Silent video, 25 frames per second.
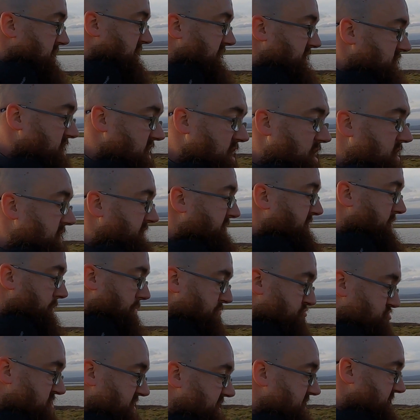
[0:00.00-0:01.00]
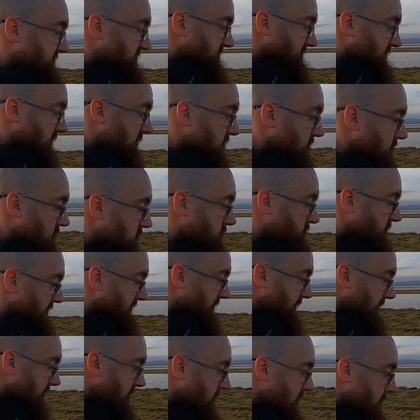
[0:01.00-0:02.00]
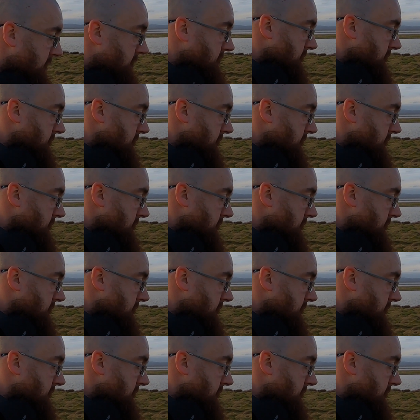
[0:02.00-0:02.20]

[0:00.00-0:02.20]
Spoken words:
There's a lot of footprints on here.